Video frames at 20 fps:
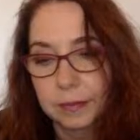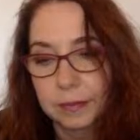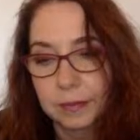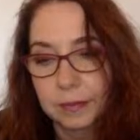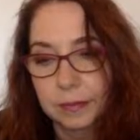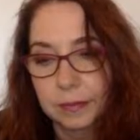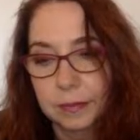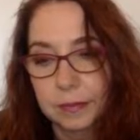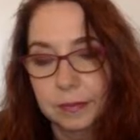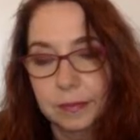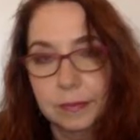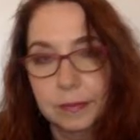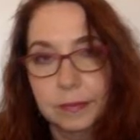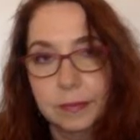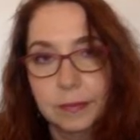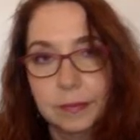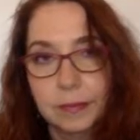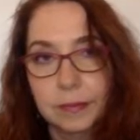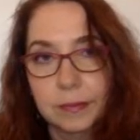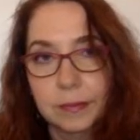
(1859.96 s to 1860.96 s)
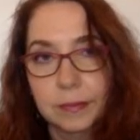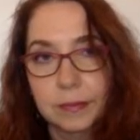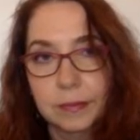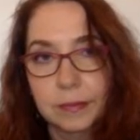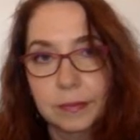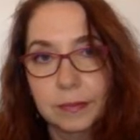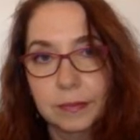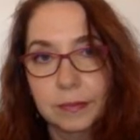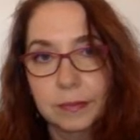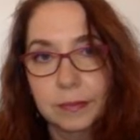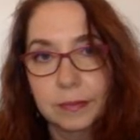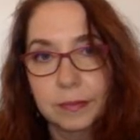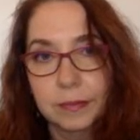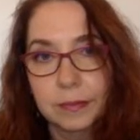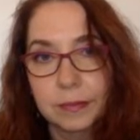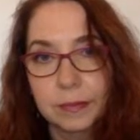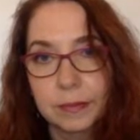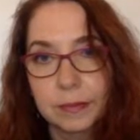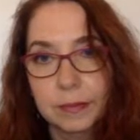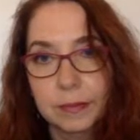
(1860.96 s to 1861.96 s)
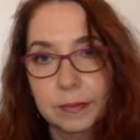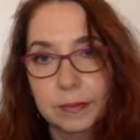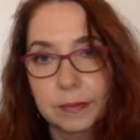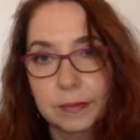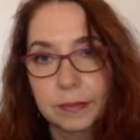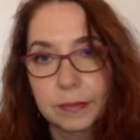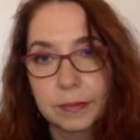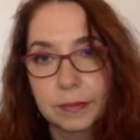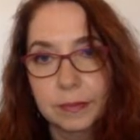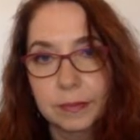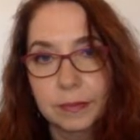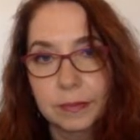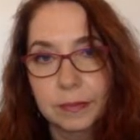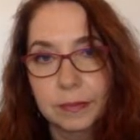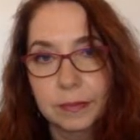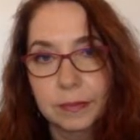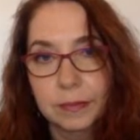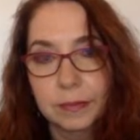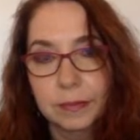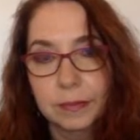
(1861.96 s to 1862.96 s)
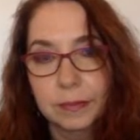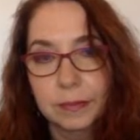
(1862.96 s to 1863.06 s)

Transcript: (not speaking)